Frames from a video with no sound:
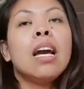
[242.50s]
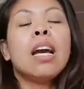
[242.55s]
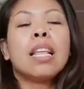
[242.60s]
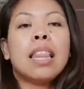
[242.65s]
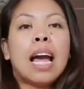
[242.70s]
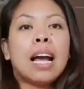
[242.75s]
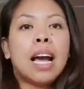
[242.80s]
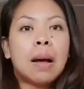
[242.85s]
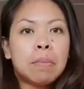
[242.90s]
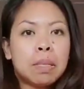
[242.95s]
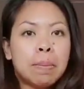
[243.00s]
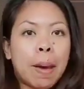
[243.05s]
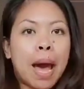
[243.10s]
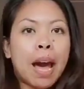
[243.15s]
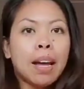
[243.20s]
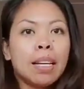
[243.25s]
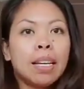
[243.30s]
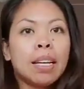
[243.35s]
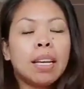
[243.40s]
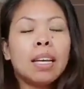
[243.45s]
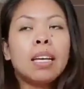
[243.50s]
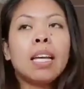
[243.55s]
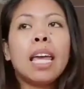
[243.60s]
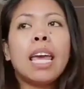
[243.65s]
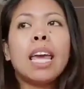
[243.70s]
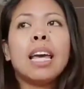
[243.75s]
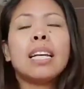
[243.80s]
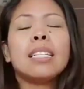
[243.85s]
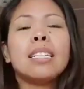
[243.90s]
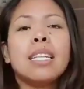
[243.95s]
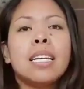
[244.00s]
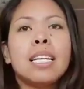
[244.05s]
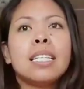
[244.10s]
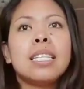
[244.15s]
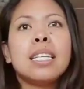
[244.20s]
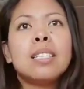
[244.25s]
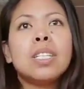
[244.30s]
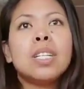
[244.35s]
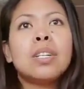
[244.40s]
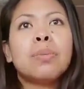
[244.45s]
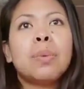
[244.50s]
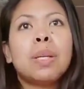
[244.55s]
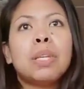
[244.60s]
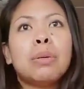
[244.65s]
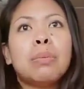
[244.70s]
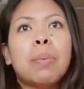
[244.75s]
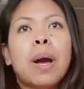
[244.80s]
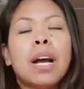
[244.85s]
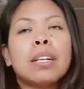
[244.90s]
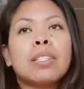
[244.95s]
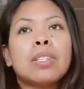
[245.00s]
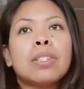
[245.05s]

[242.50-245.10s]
that comes back. And it's easier when you wax